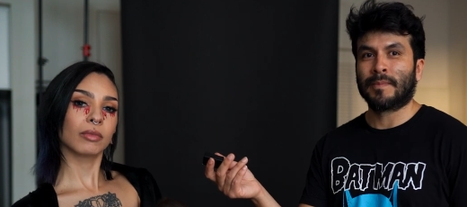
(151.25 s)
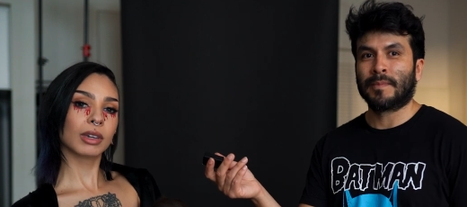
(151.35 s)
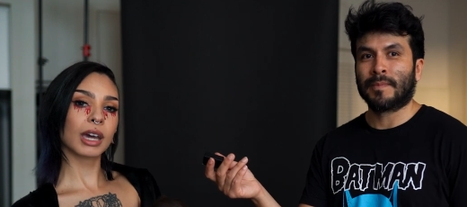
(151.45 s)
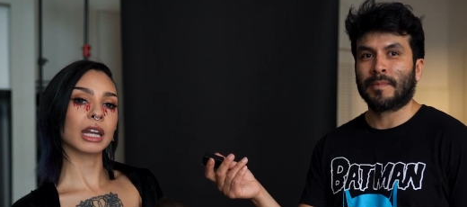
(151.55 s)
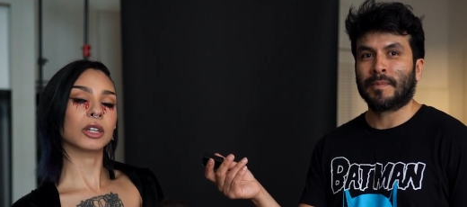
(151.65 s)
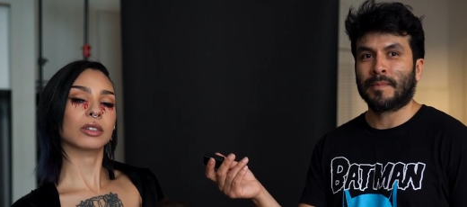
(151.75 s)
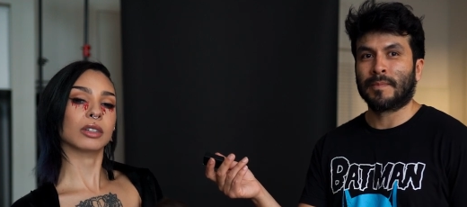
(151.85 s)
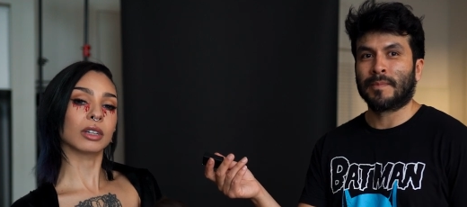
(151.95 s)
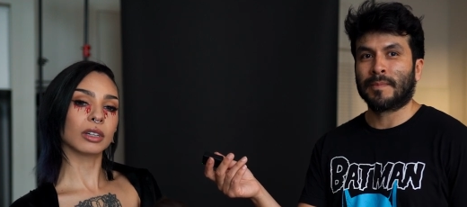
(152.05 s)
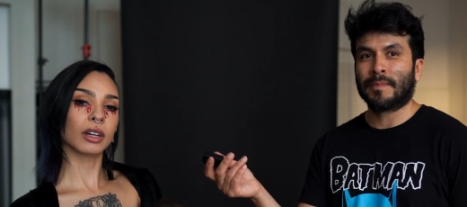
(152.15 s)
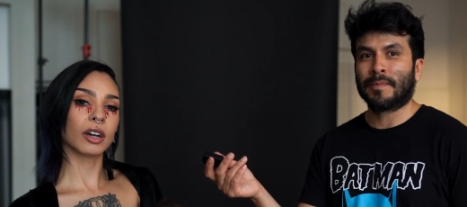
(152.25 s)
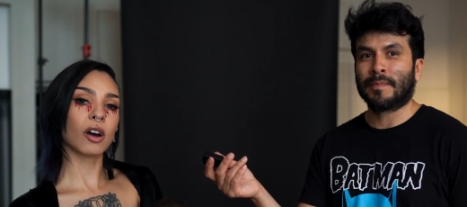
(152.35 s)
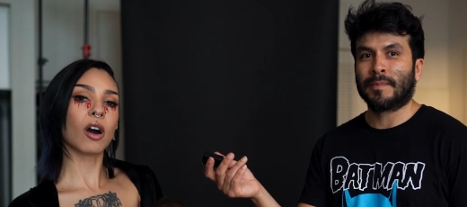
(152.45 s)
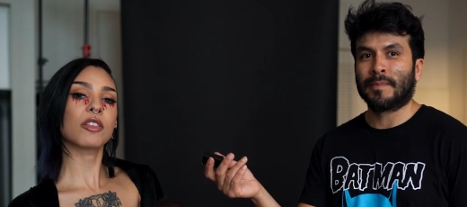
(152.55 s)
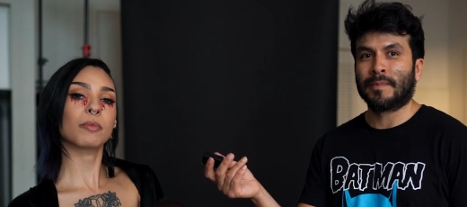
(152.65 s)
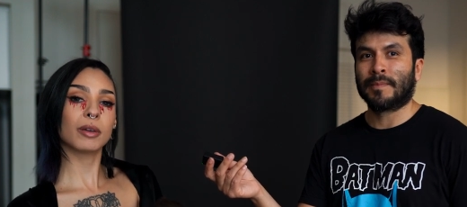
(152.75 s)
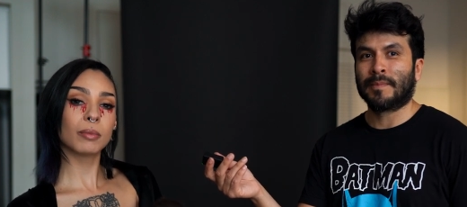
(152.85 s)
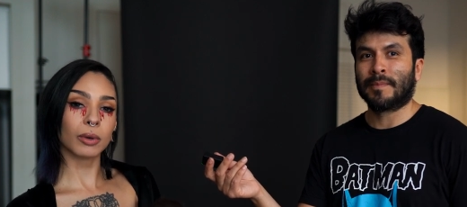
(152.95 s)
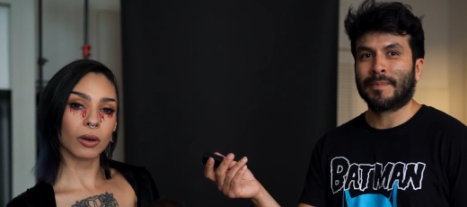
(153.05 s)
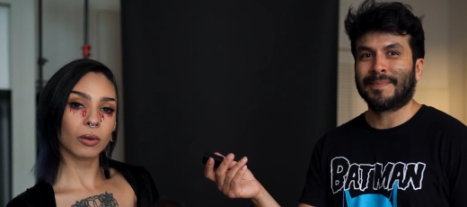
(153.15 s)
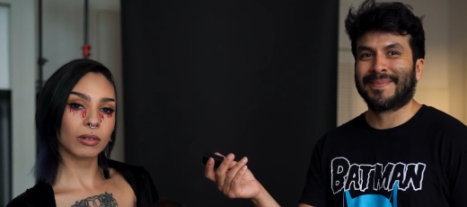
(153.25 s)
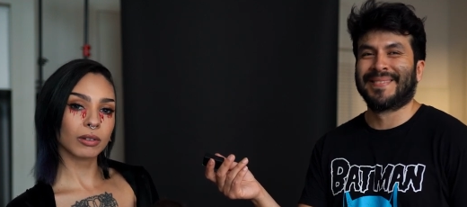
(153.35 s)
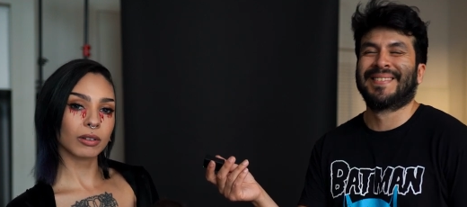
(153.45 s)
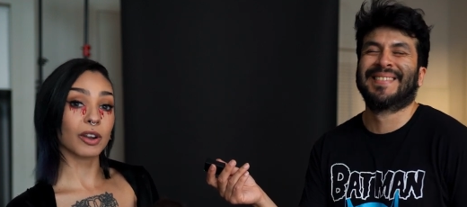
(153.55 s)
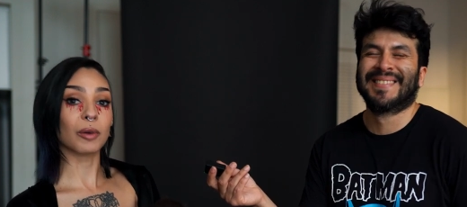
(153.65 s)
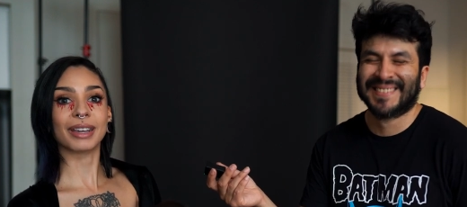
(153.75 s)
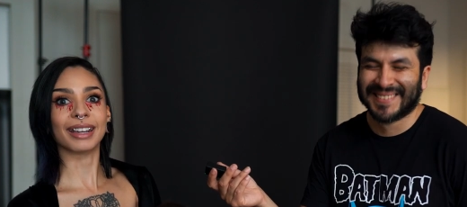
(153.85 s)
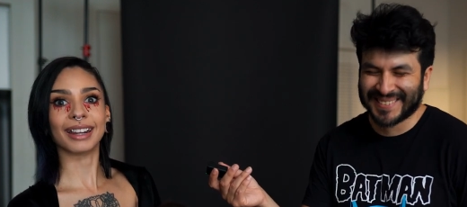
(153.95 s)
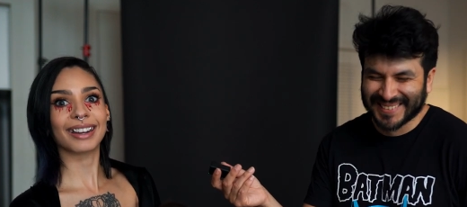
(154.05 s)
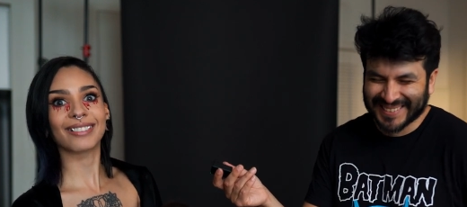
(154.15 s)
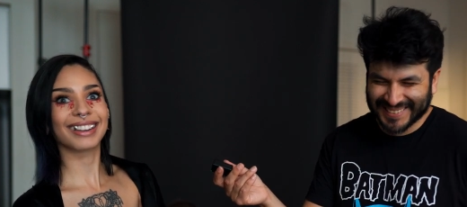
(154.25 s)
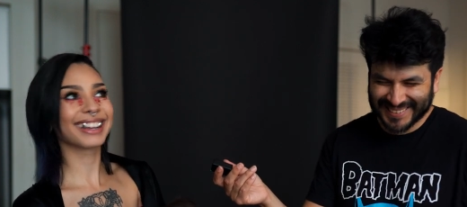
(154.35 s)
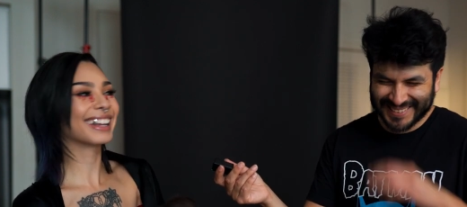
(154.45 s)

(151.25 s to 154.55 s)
Speaker 1: Kind of just a goth bimbo. No, I'm kidding.